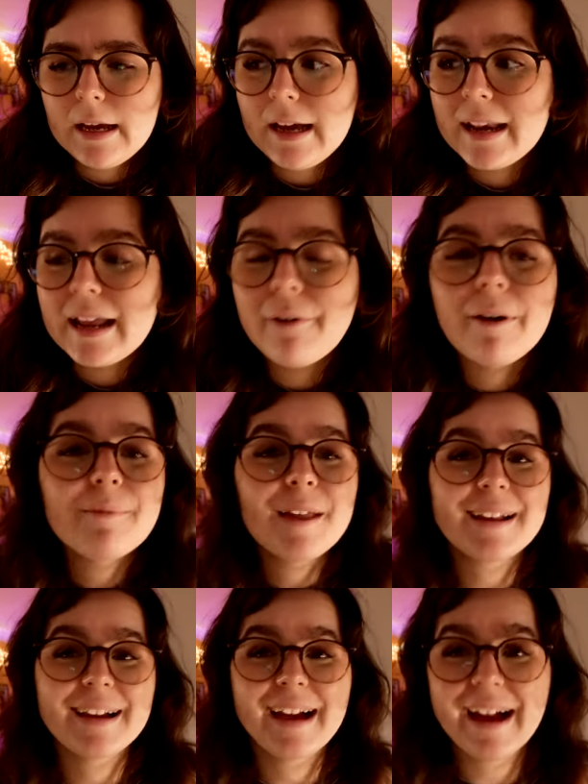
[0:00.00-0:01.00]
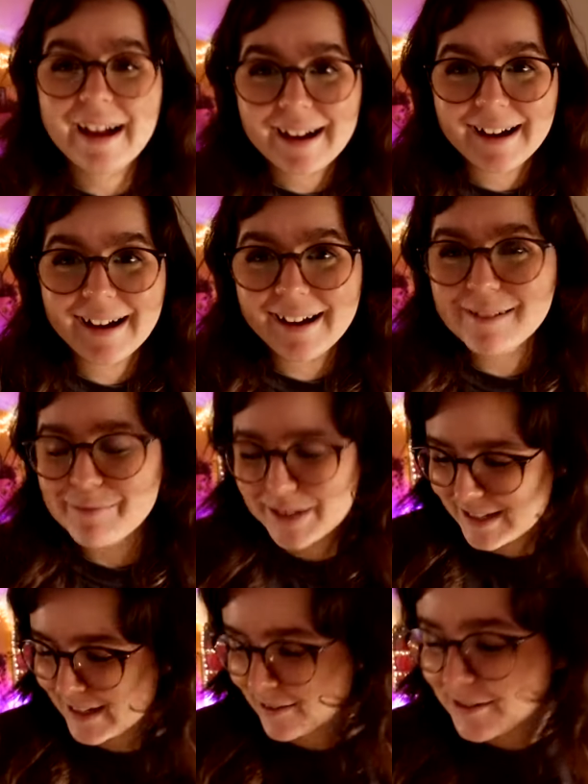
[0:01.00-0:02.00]
And now I'm like,
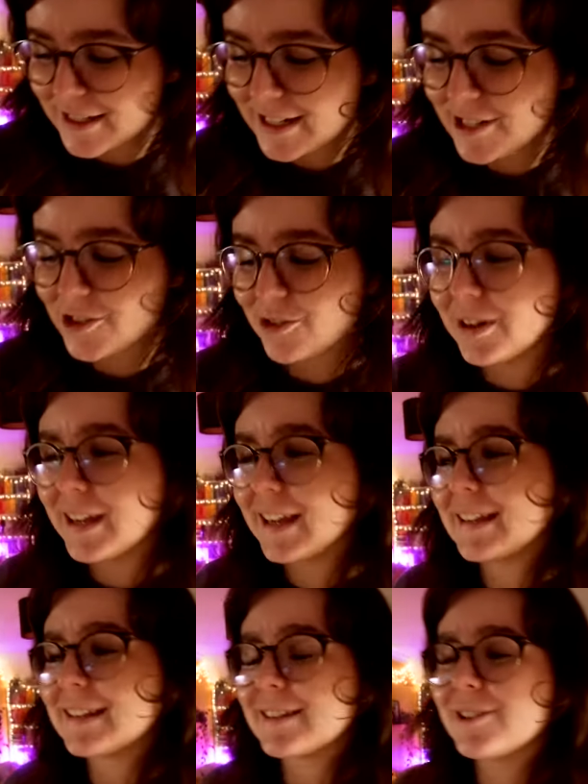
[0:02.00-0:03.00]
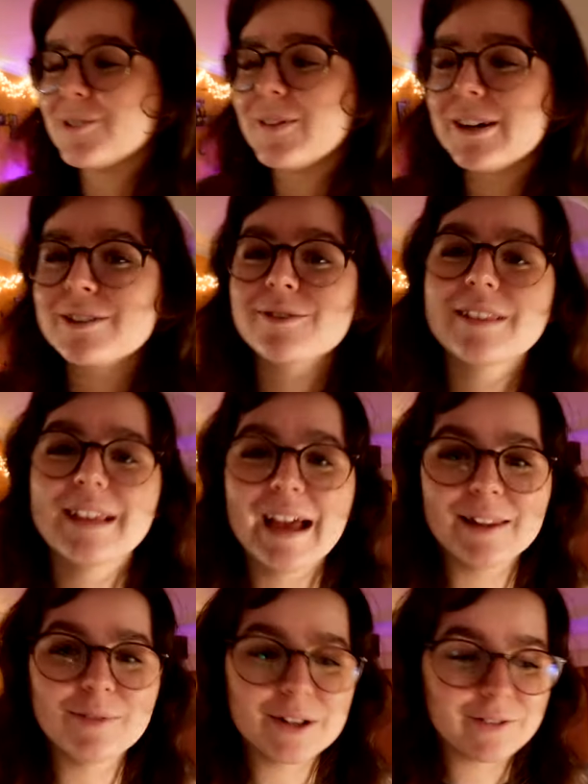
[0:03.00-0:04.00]
because I was enjoying it so much with the
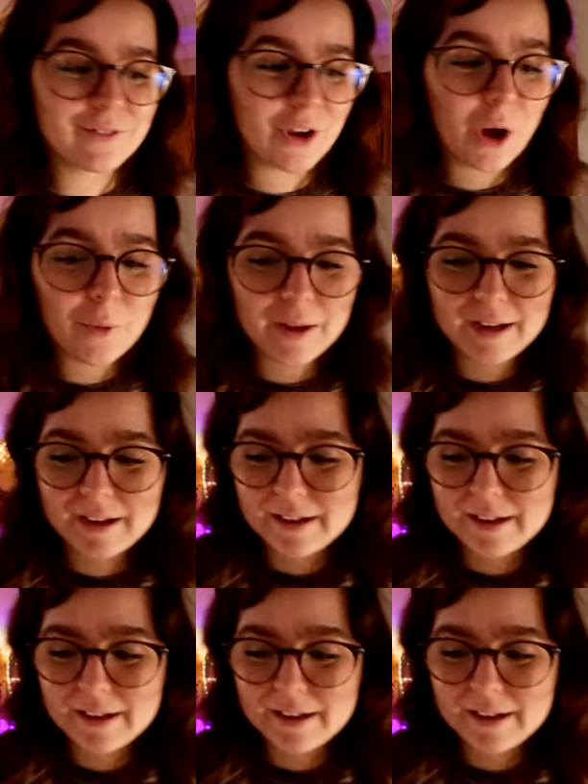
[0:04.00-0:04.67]
element of going,